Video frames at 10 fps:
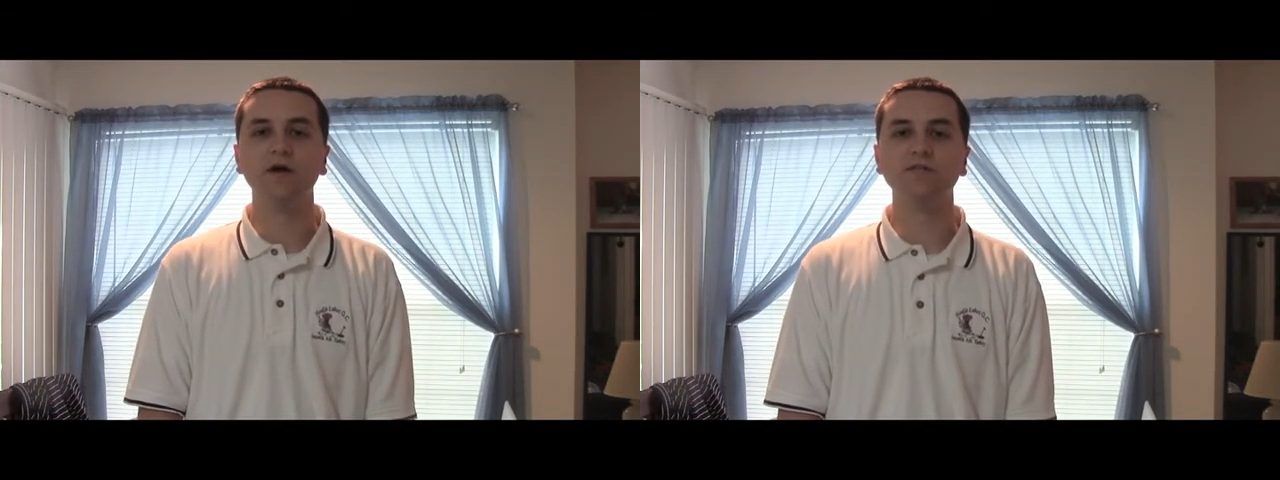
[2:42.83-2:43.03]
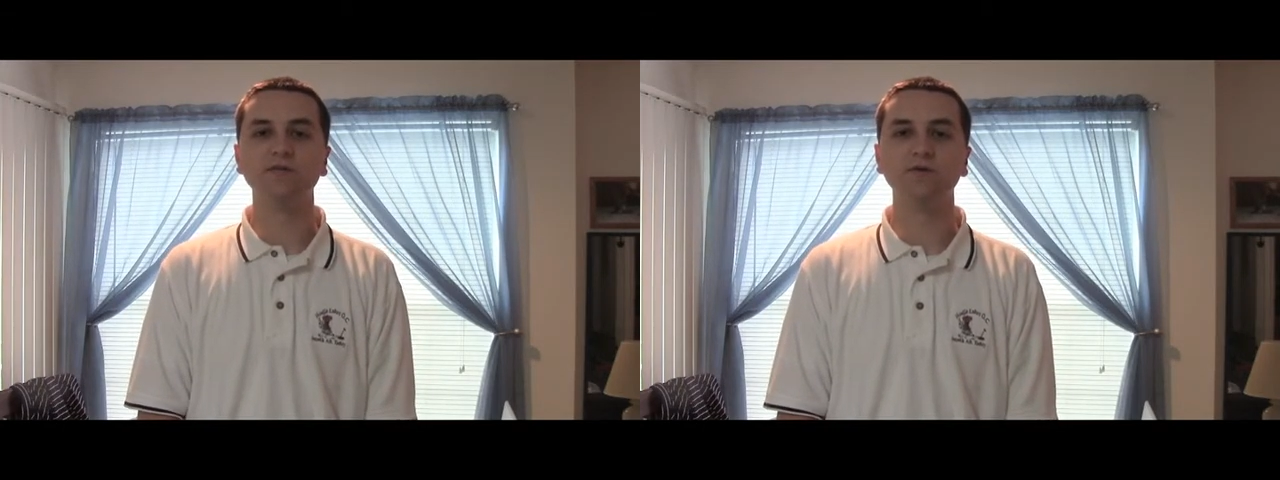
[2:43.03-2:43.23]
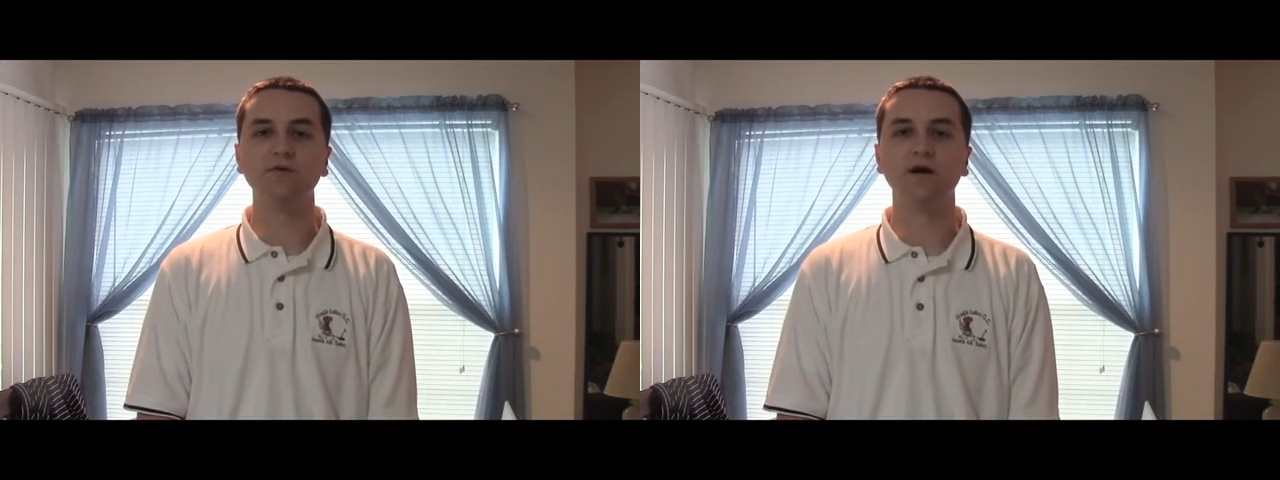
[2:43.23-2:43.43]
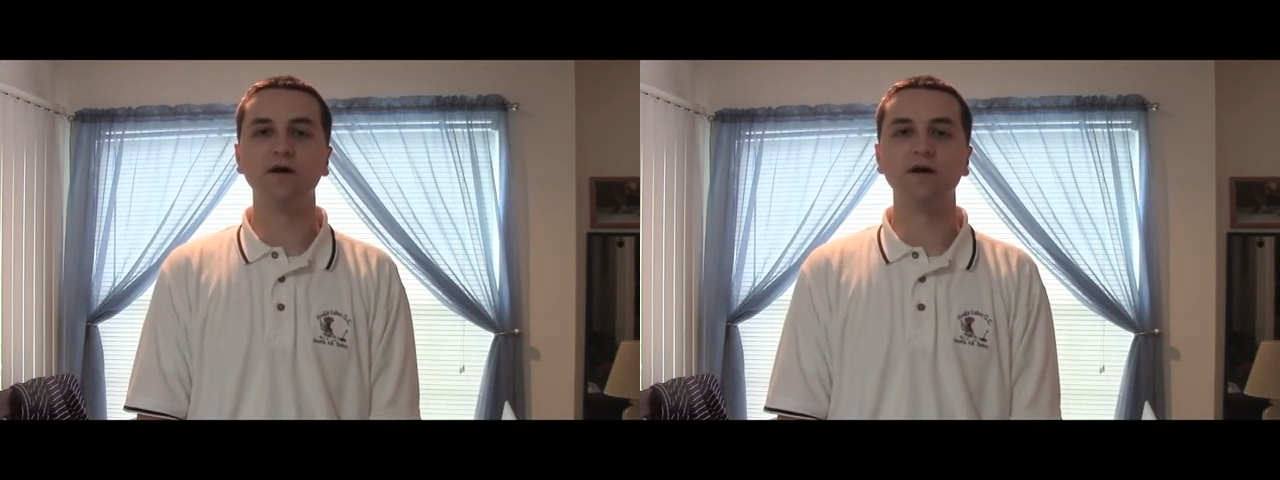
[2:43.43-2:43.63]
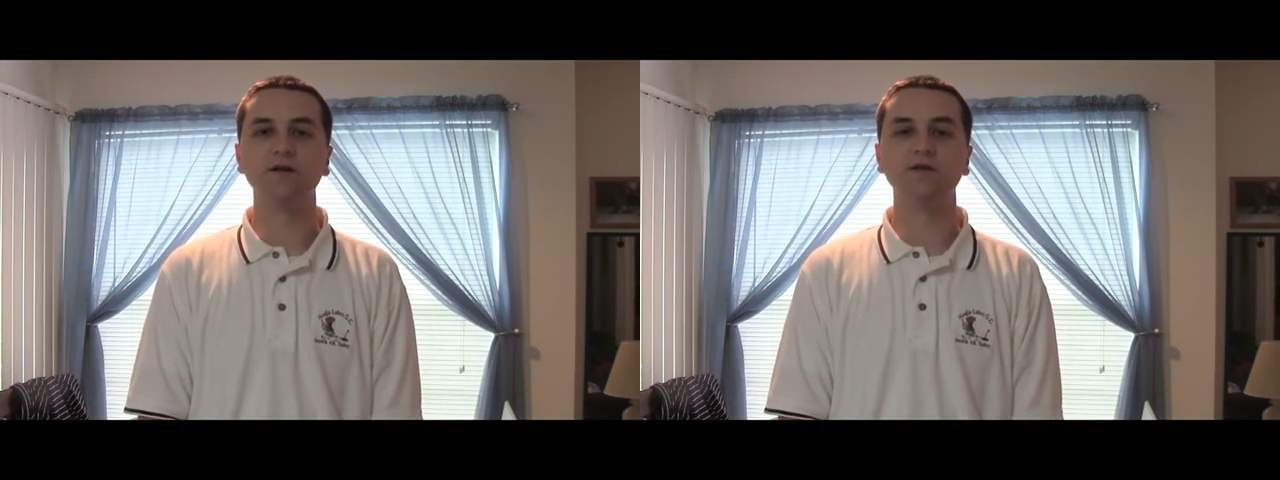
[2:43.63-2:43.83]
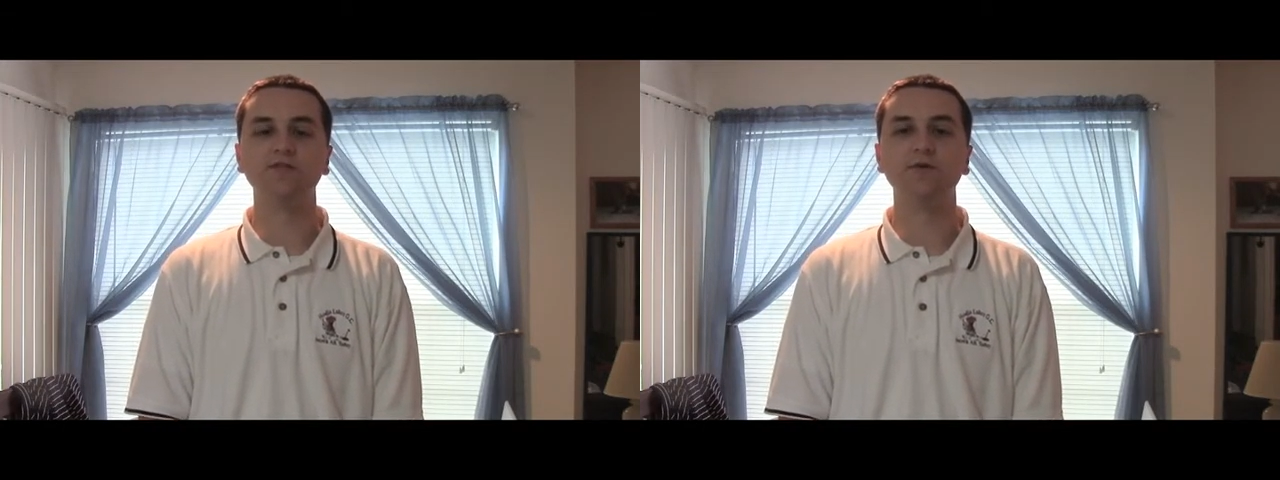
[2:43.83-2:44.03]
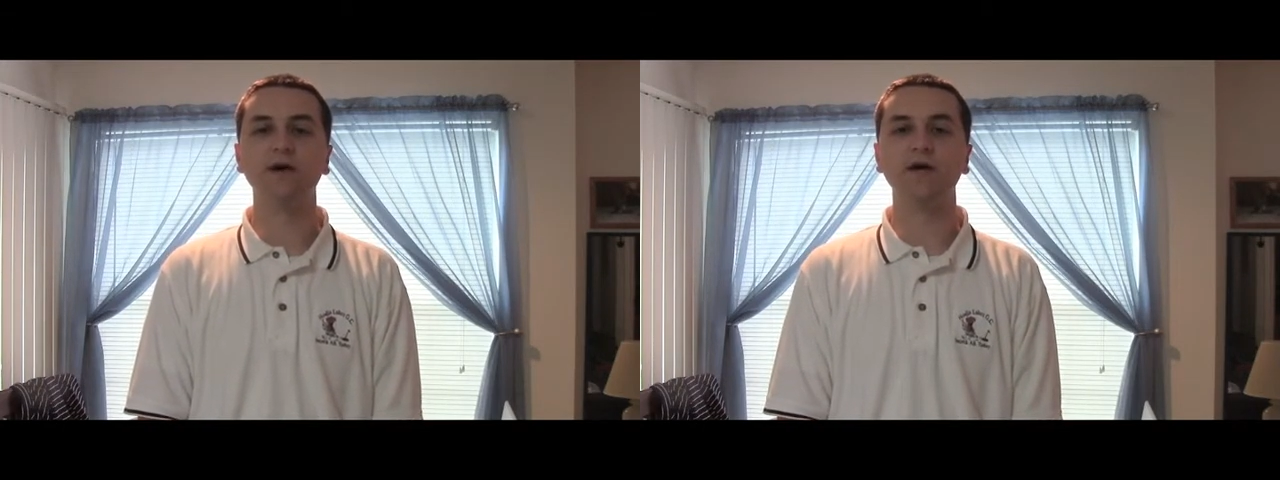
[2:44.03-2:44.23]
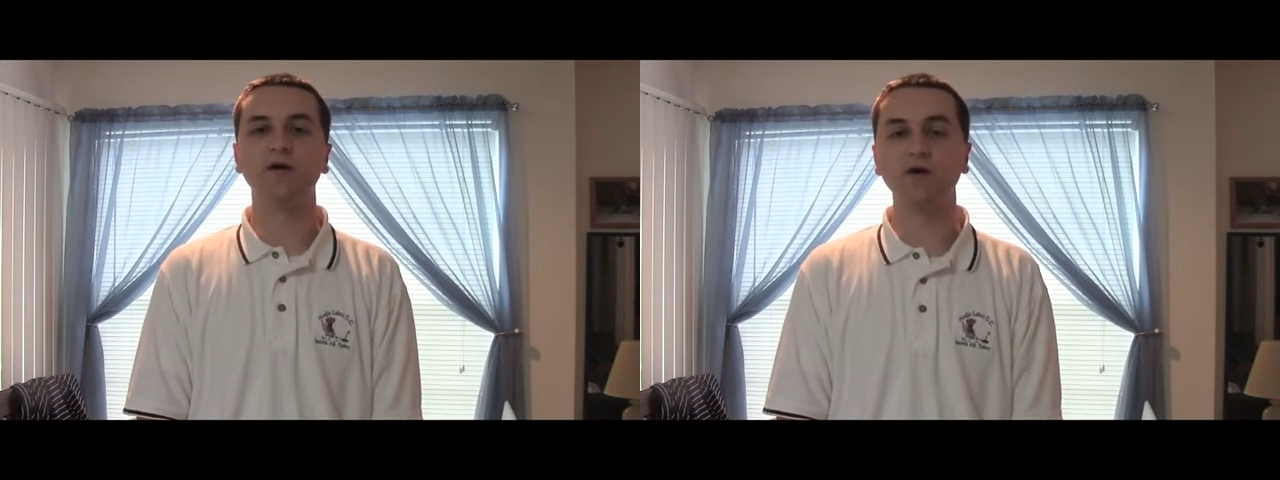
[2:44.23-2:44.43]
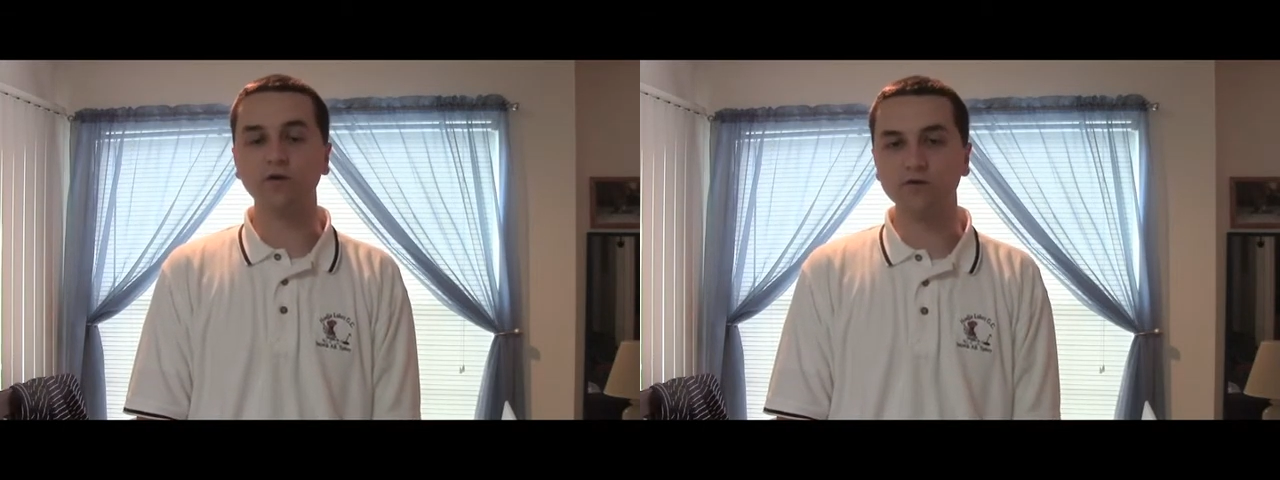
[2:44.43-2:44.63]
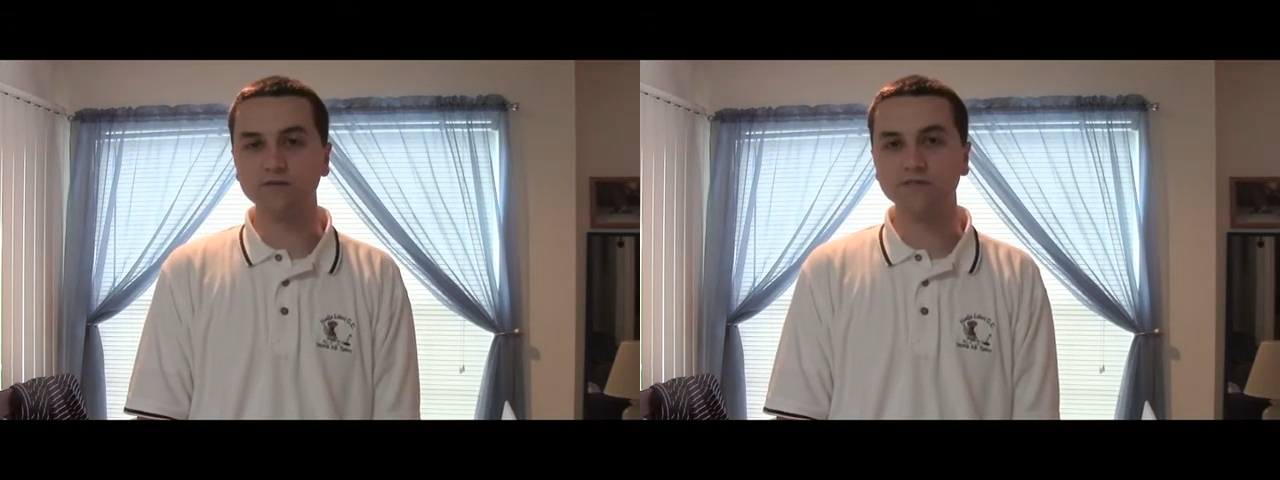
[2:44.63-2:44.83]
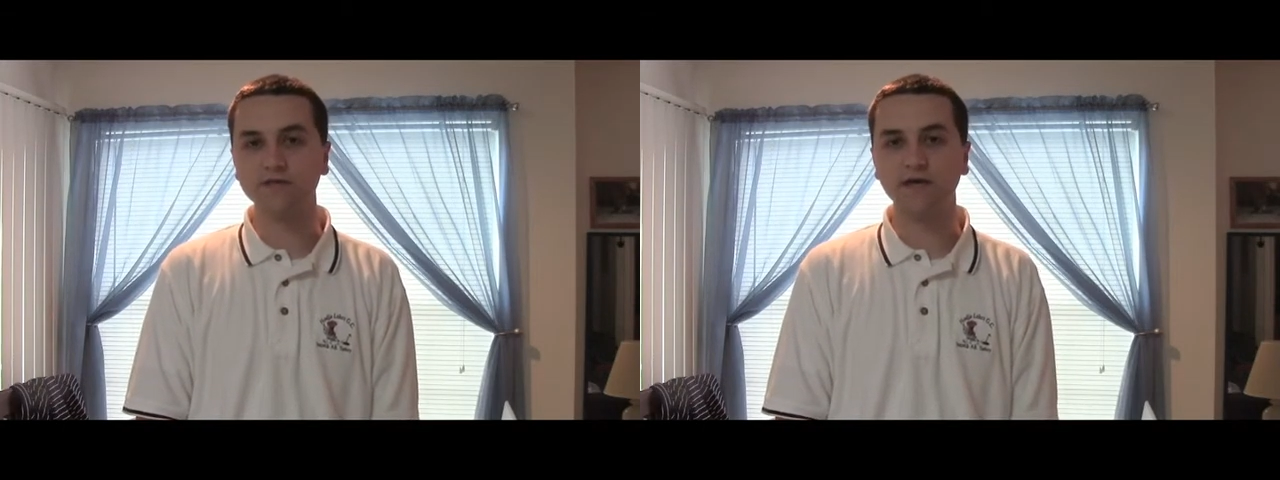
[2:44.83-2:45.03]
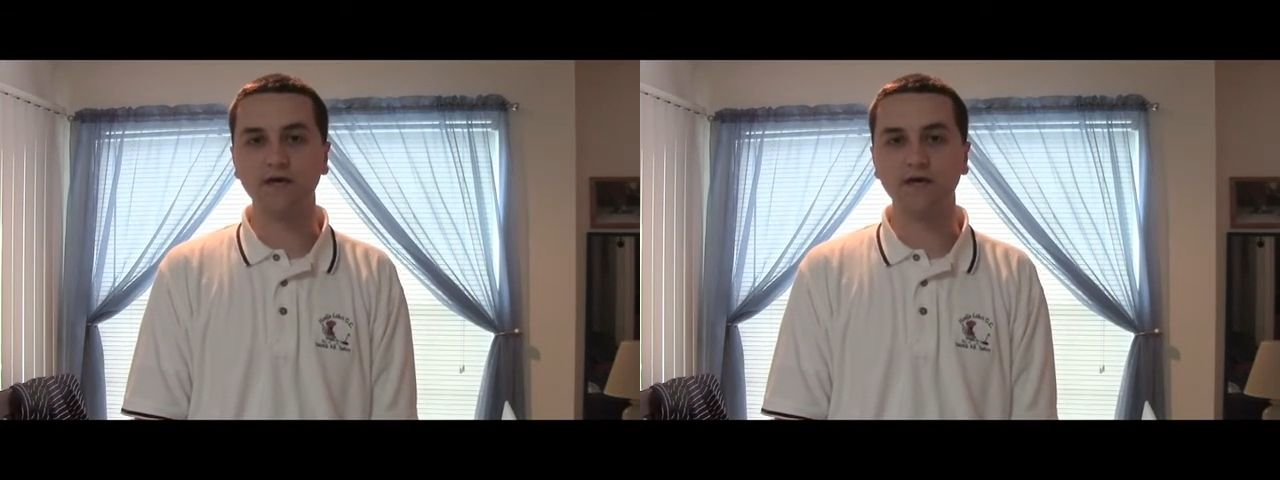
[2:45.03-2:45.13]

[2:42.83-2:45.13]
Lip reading: to the 2A girls,